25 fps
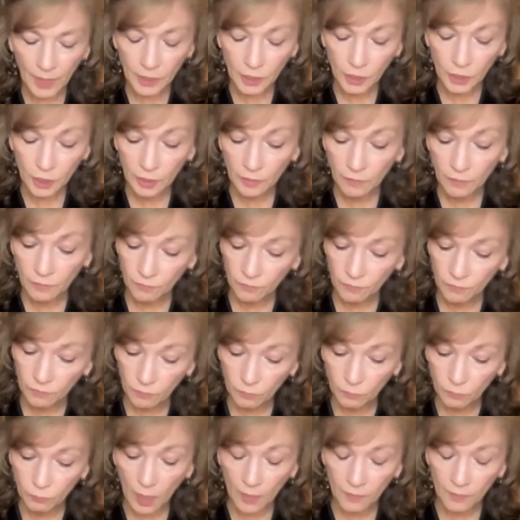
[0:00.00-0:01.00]
should have
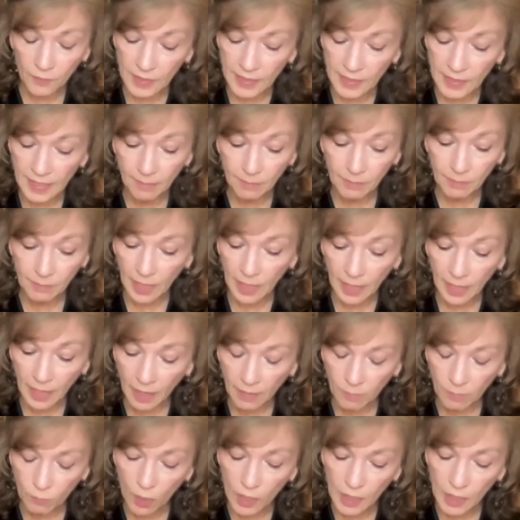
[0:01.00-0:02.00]
brought this up, but I
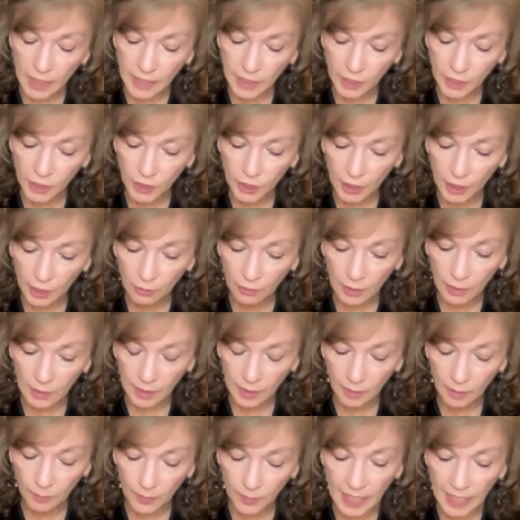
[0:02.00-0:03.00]
wanted to share a
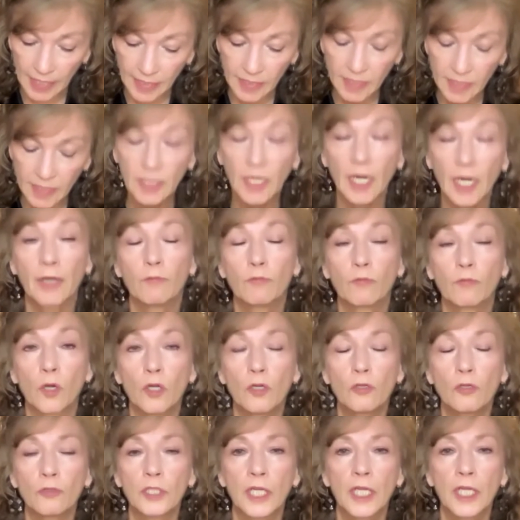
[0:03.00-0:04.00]
little piece that I
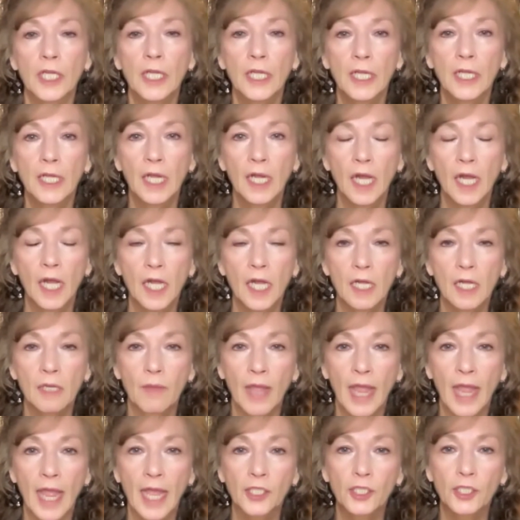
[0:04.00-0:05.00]
wrote.
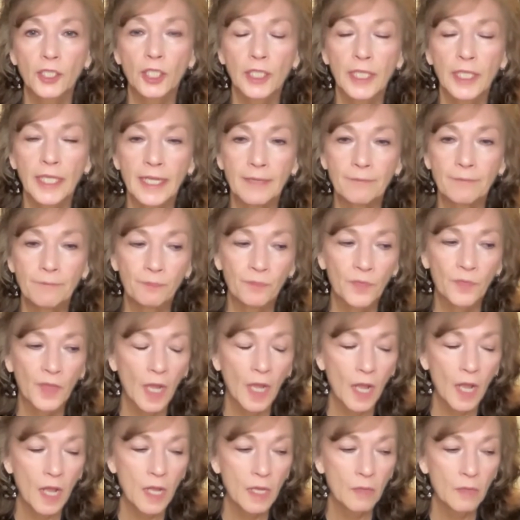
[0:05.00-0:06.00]
Actually,
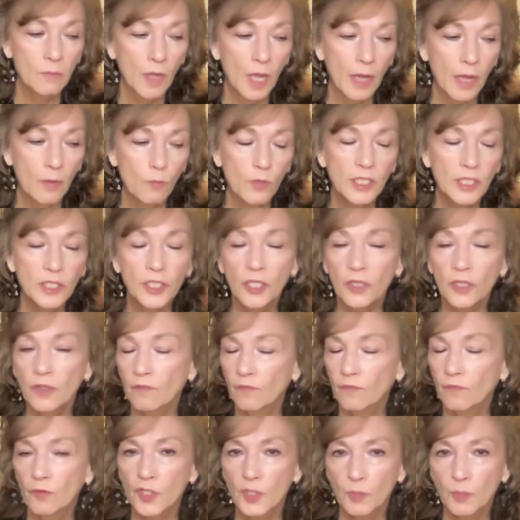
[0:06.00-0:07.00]
I went to the
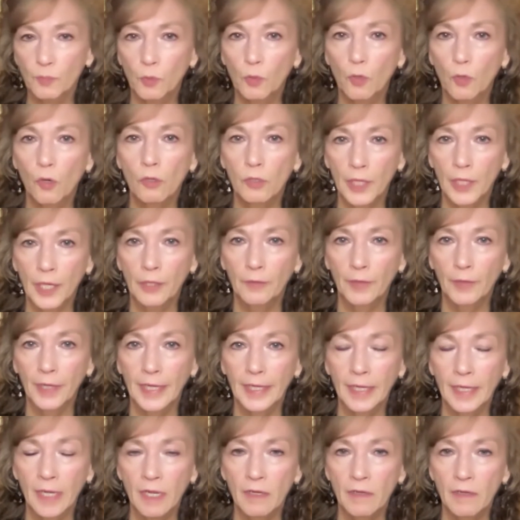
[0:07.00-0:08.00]
first parole
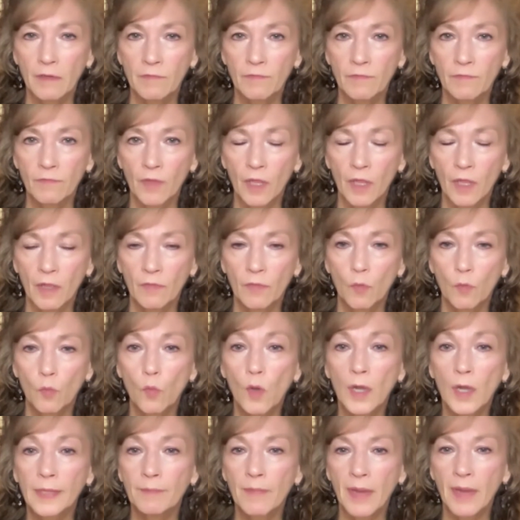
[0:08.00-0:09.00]
hearing of the
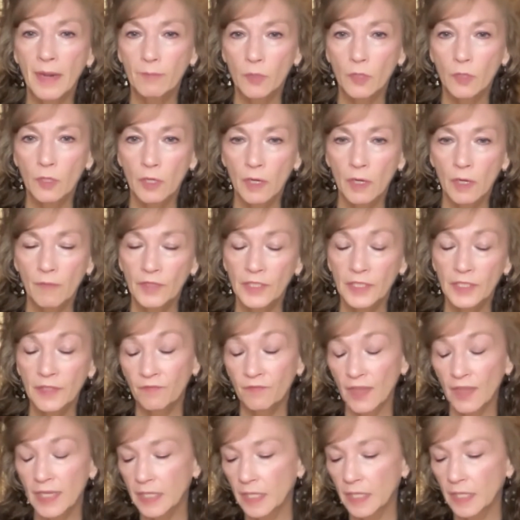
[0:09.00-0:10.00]
one member of the
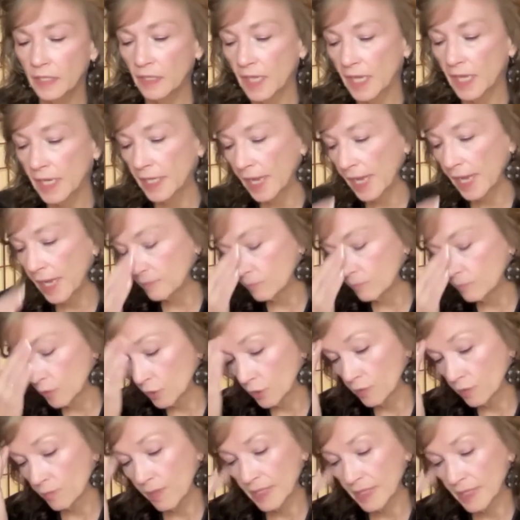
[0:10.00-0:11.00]
defendant that had
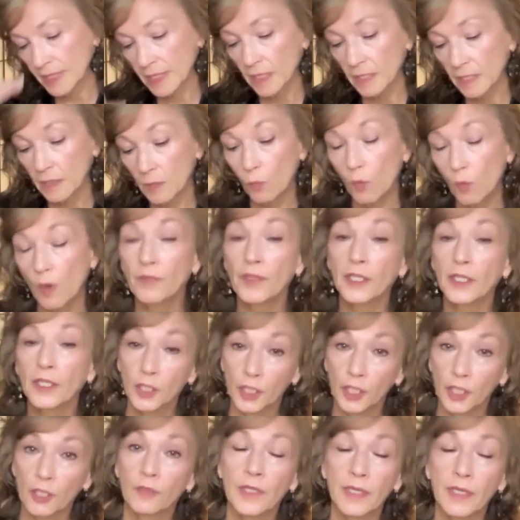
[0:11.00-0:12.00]
murdered my son, the one that
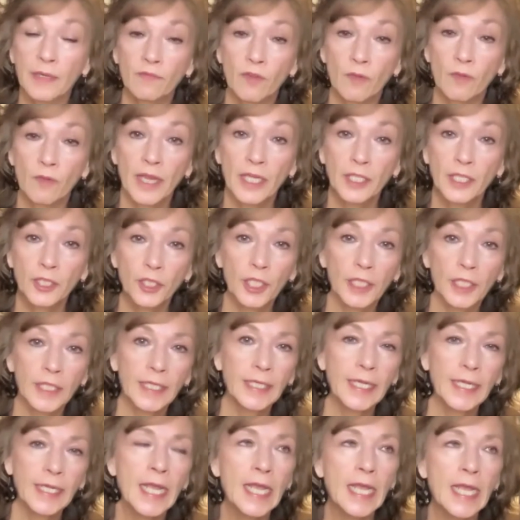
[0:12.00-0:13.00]
shared the information,
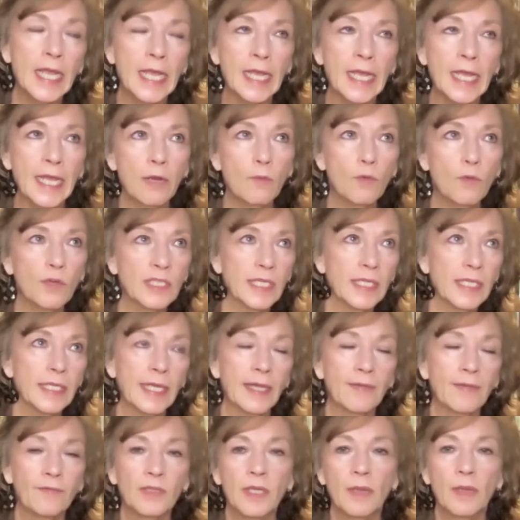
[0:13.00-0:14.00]
and he wasn't
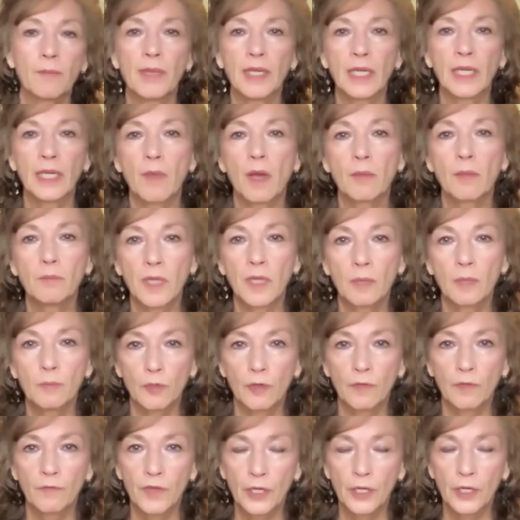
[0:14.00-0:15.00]
given a minimum
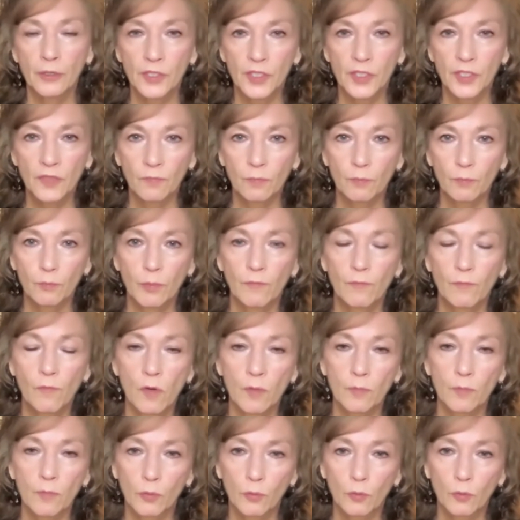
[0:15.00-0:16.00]
number of years
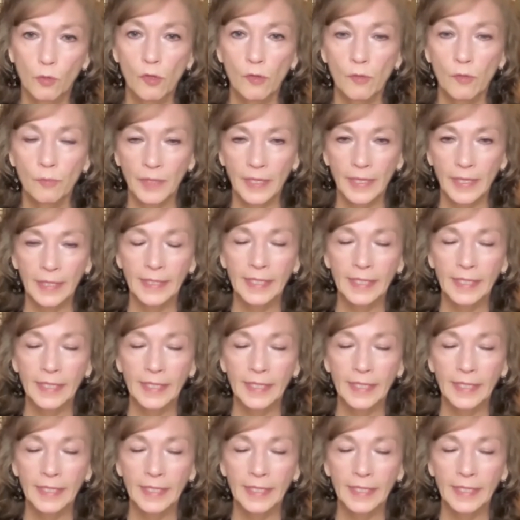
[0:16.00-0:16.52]
before parole in